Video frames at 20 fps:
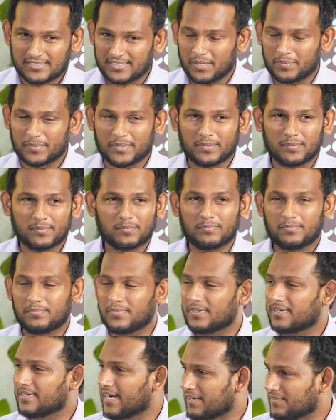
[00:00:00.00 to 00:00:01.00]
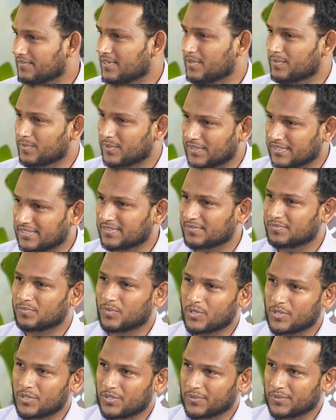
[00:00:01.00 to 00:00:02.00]
I'm a grad from University of
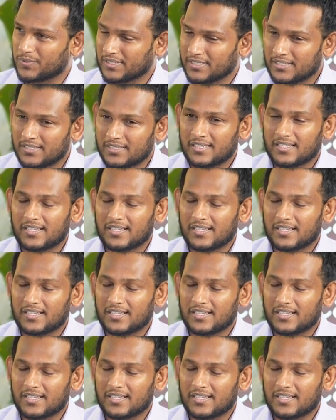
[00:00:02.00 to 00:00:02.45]
Moratuwa,